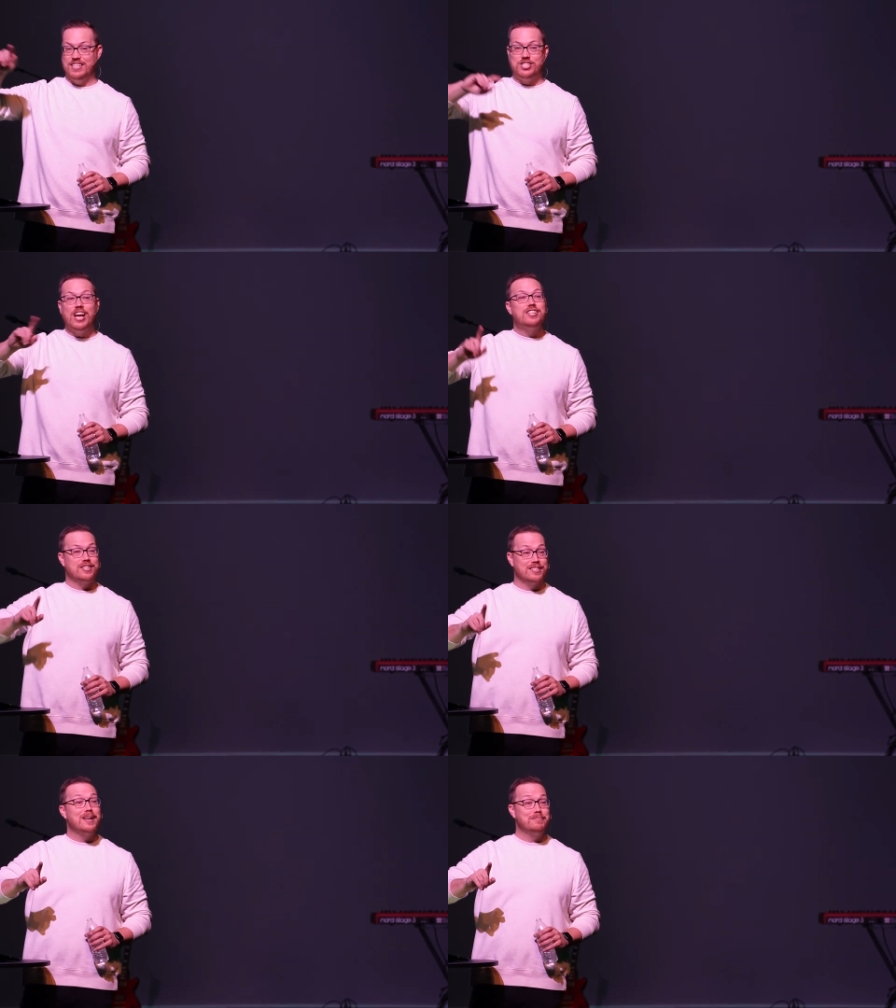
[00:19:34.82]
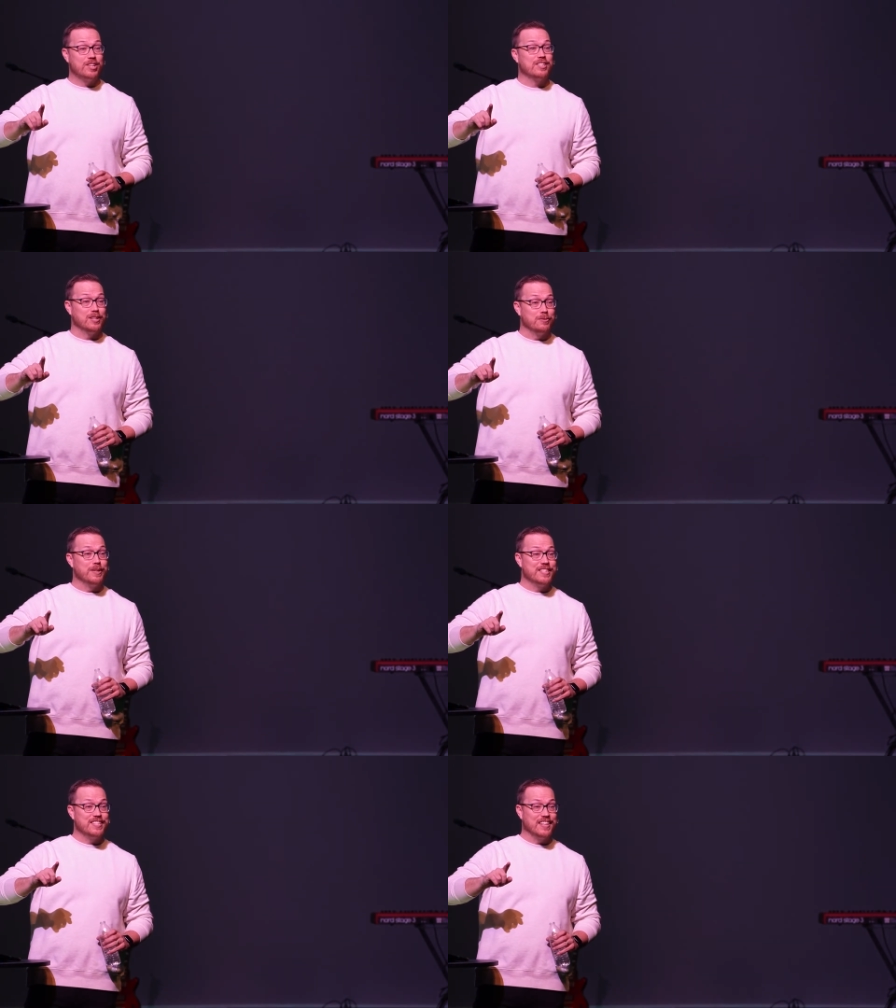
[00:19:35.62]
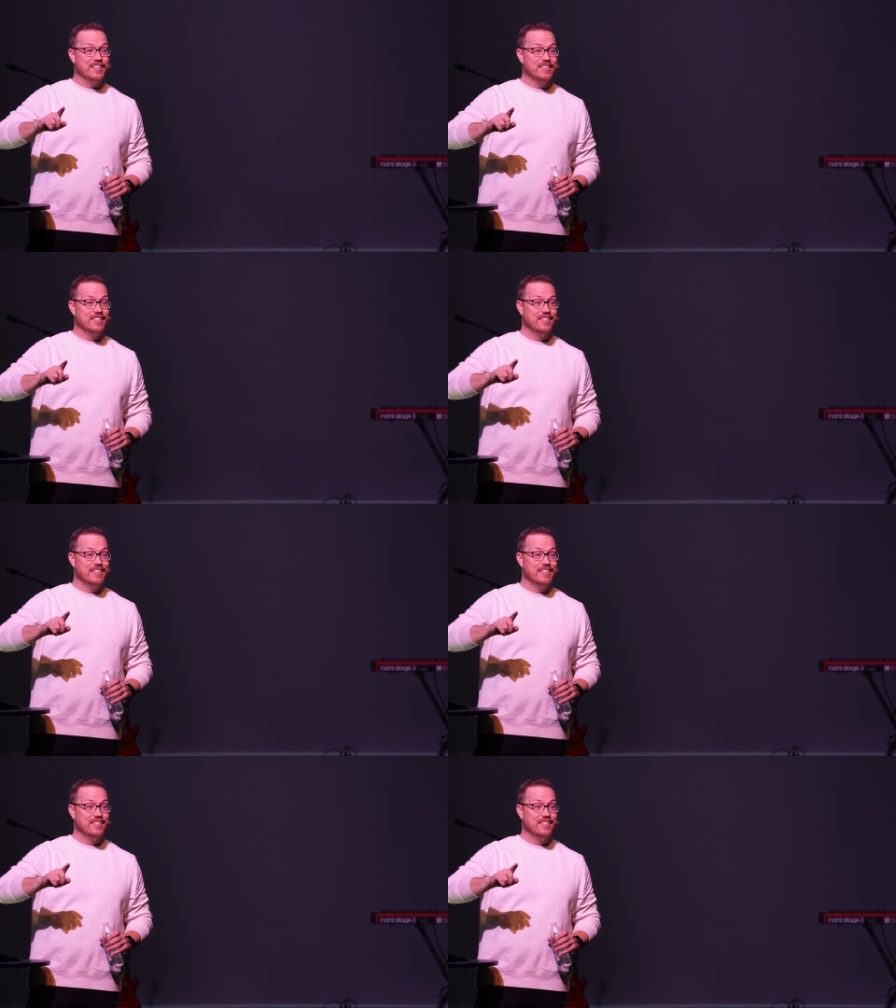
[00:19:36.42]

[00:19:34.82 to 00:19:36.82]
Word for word: he's changing the subject a little bit, isn't he?